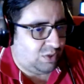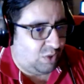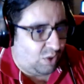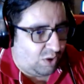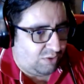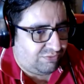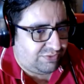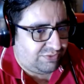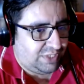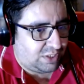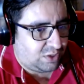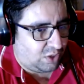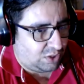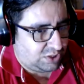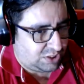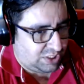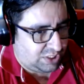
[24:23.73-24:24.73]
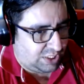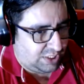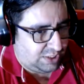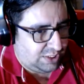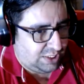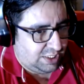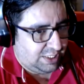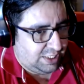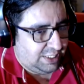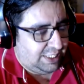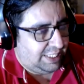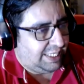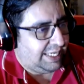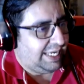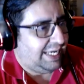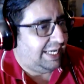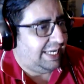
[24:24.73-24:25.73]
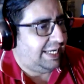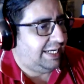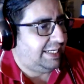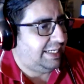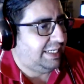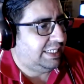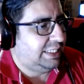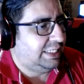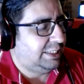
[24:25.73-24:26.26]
of the roster, and